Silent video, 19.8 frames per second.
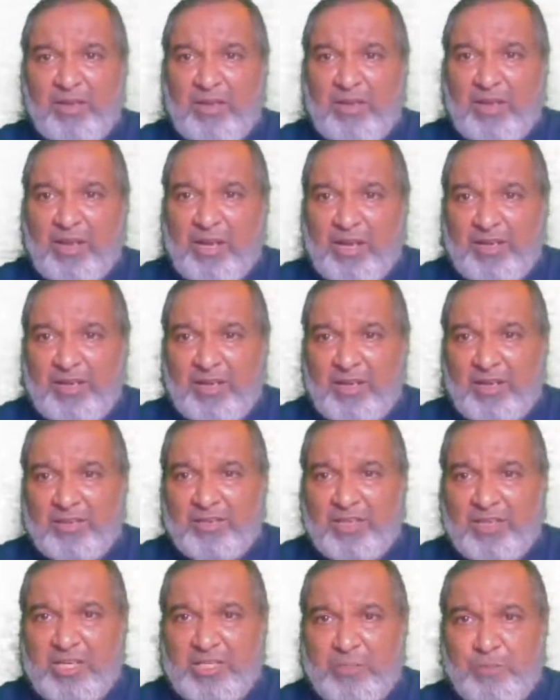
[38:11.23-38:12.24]
And
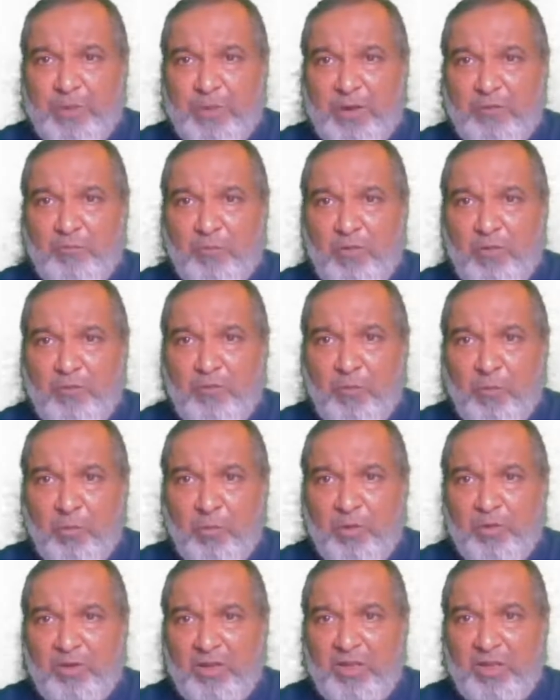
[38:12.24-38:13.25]
cusped
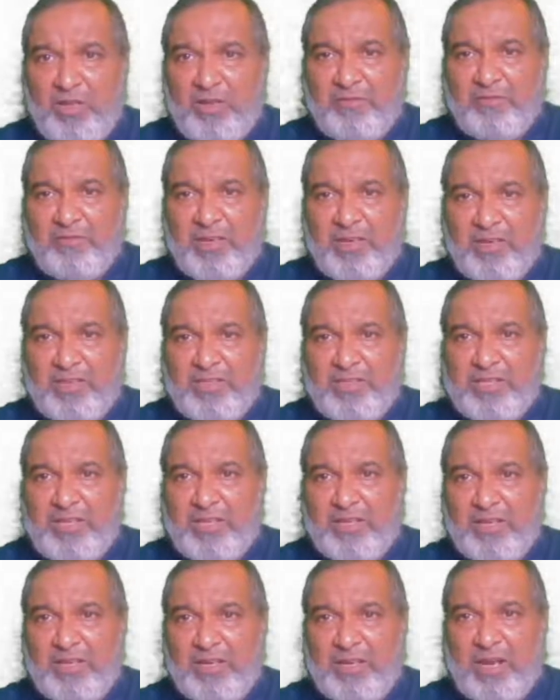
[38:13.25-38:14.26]
fold, we'll see
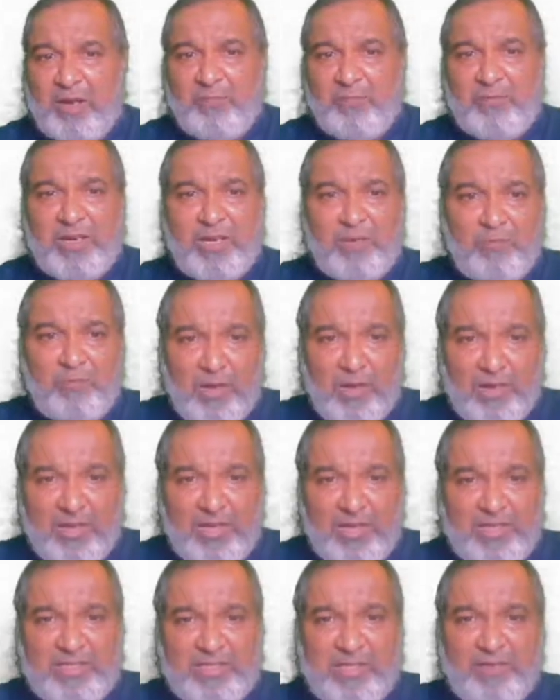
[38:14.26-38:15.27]
the rounded one.
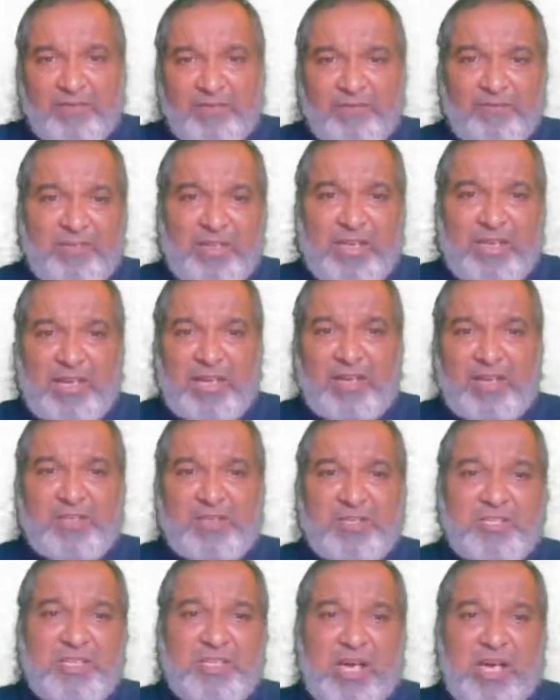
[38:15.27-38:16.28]
Yes, they are
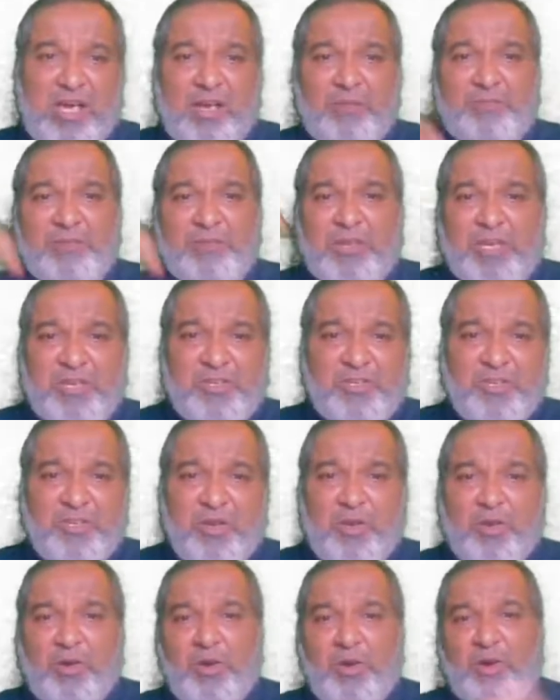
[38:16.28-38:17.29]
the sharp hinge
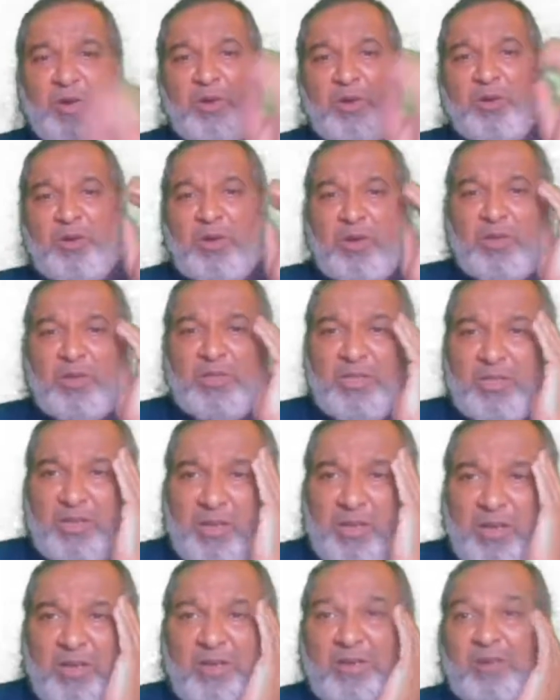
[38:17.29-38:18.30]
or
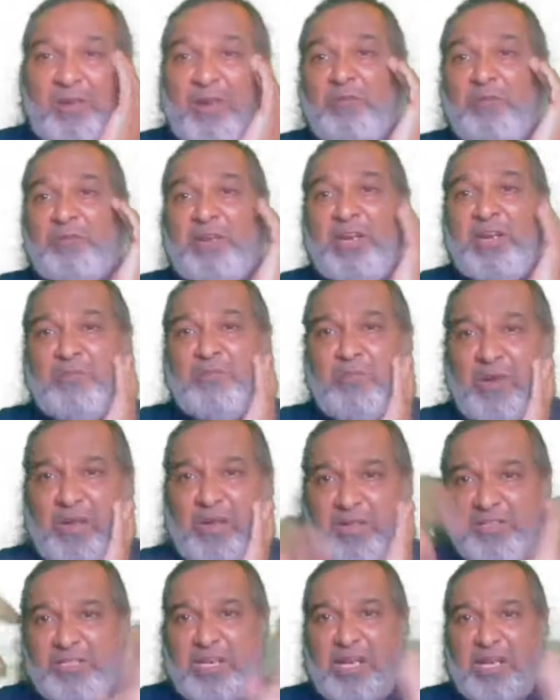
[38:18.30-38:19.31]
other rounded
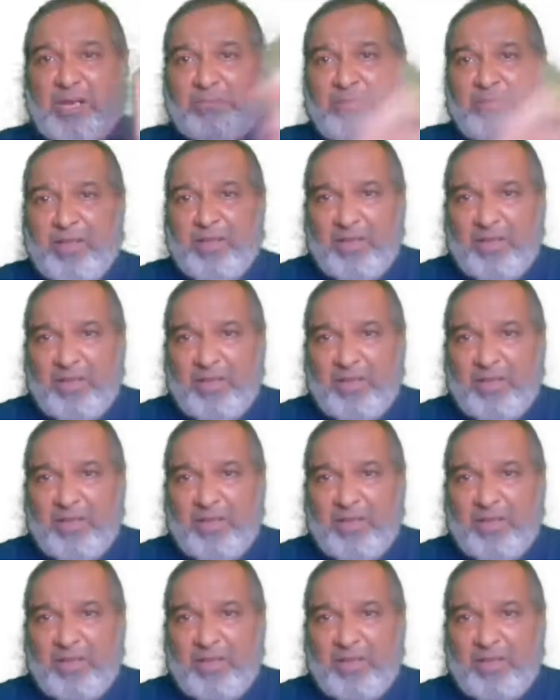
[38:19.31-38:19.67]
one. Sharp,